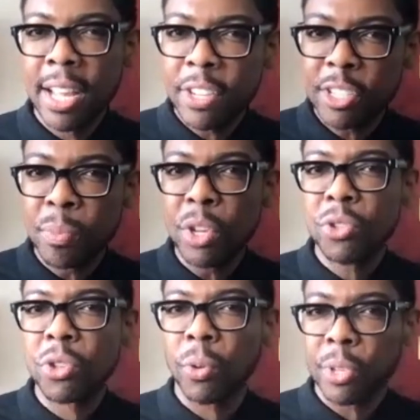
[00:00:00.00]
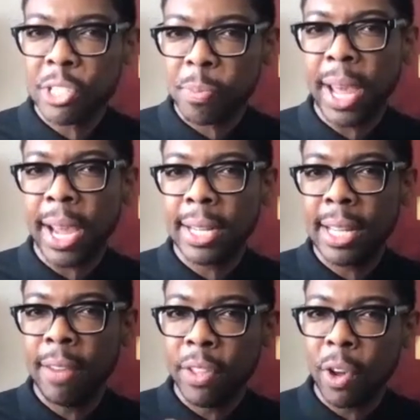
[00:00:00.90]
This mutual
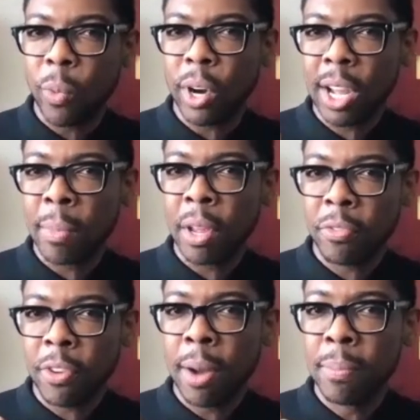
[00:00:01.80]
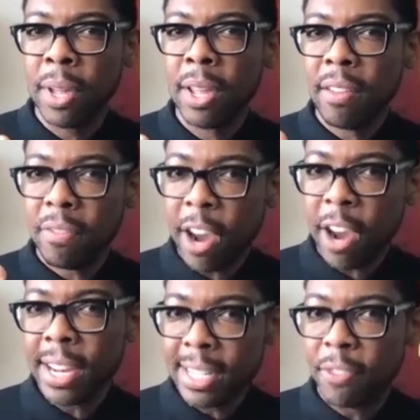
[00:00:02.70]
respect, even though we're coming from
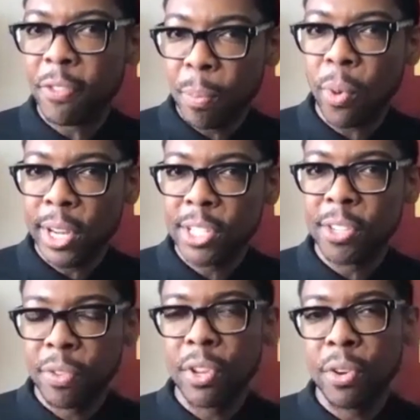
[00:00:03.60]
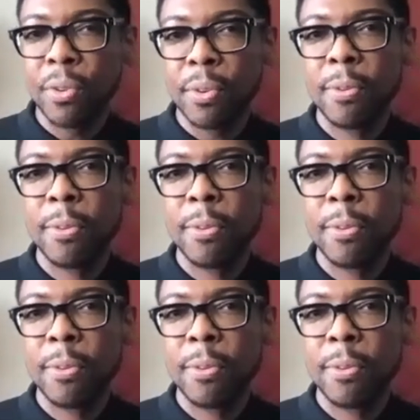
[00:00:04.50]
very different points of view.